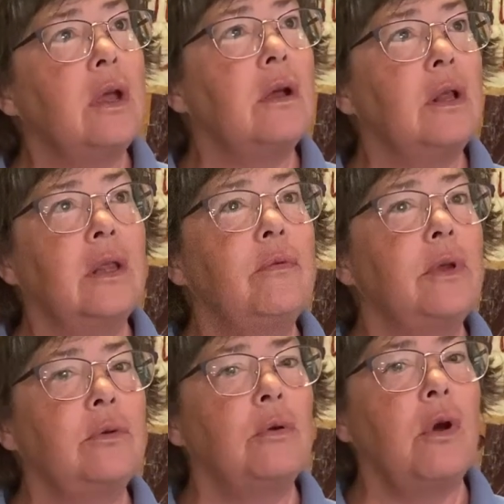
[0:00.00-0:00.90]

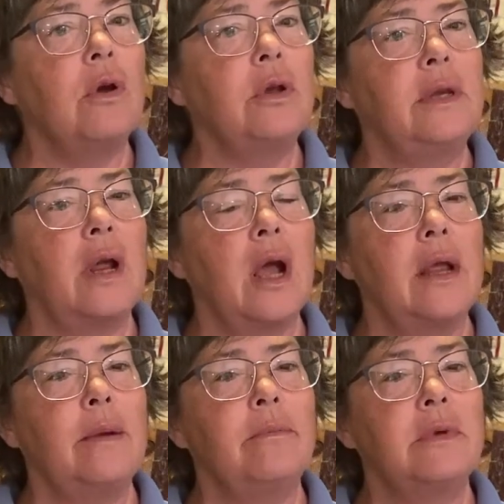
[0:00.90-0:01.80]
living through hard
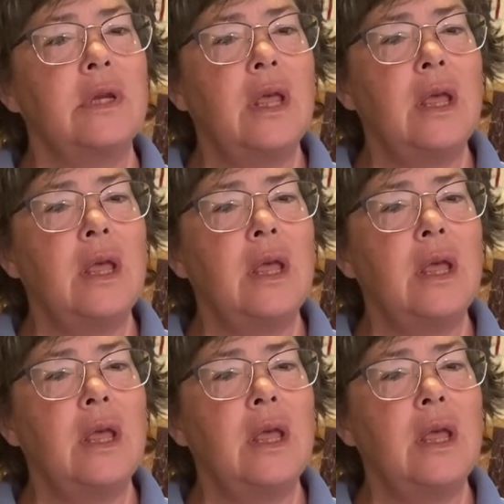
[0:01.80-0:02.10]
times,